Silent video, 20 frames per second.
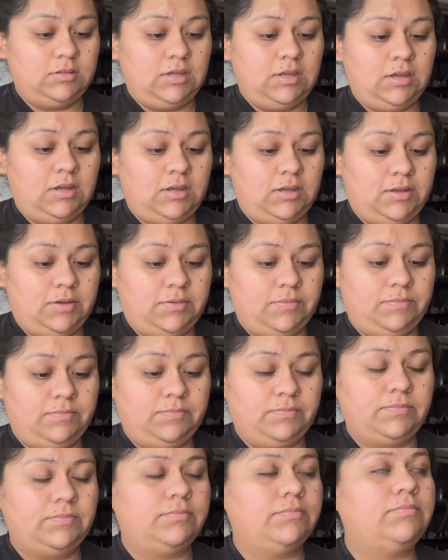um,
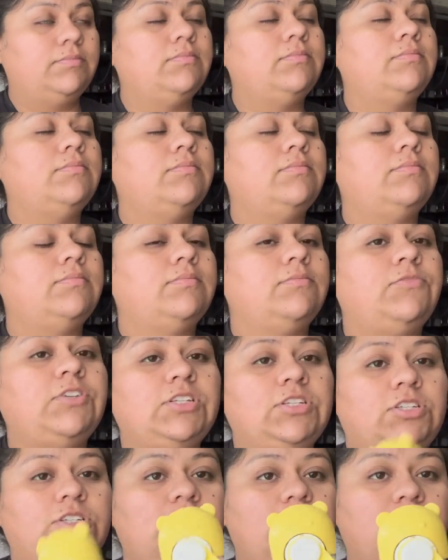
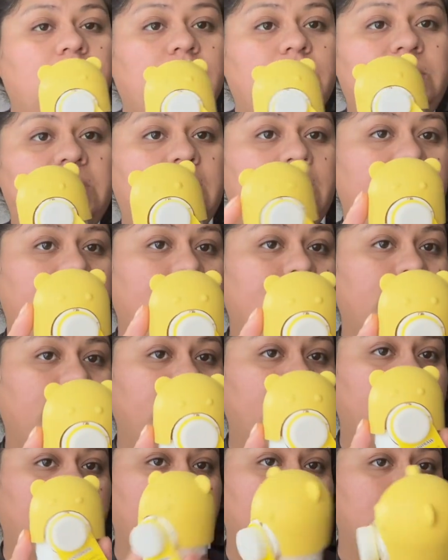French toast to be done
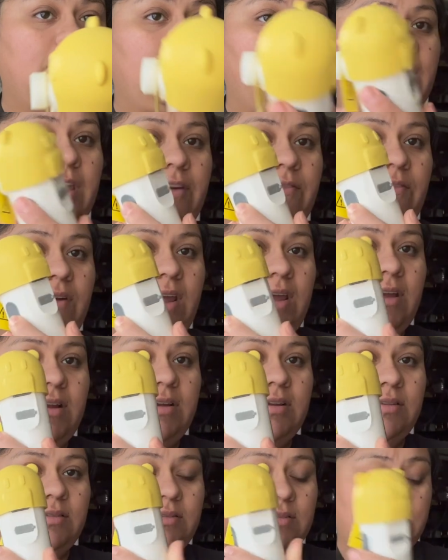in the air fryer.
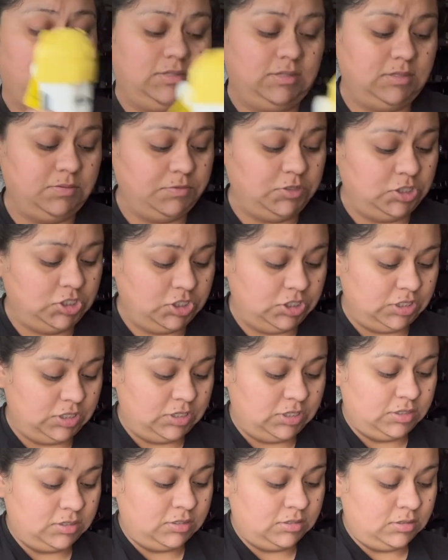This is a machine.
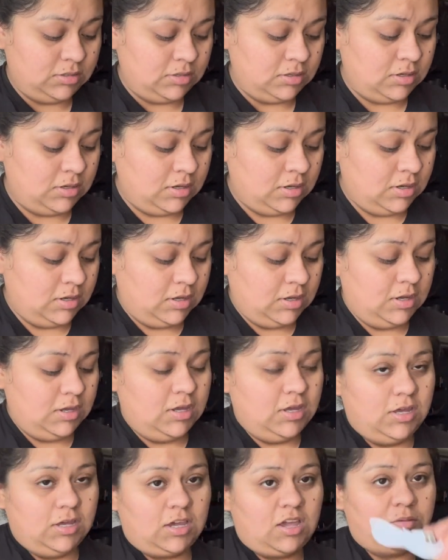
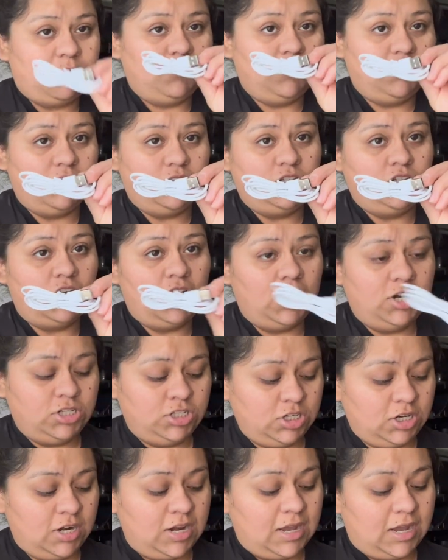comes with a
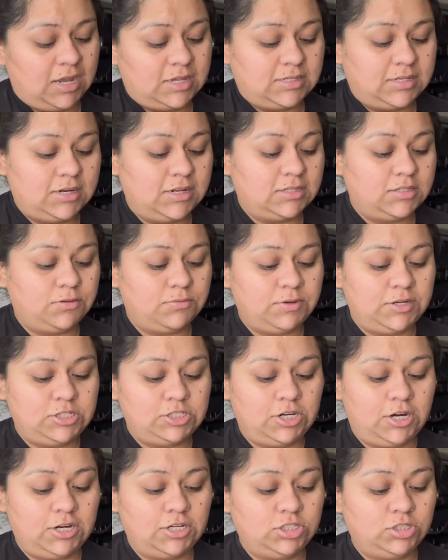charger. Like I said, it's a
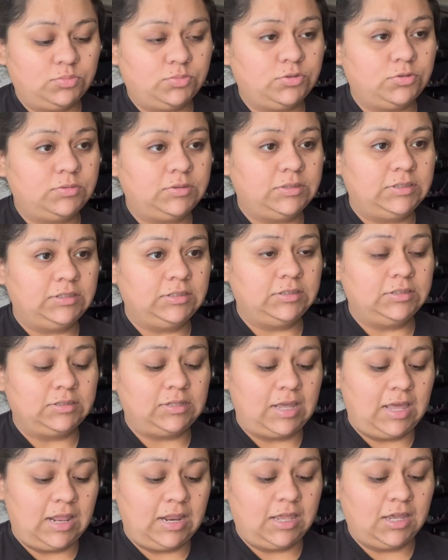rechargeable
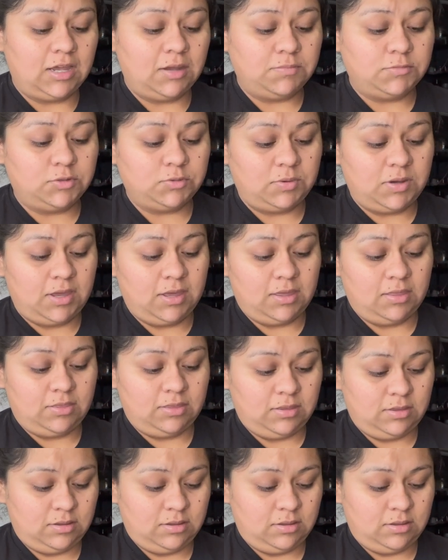one. And it comes with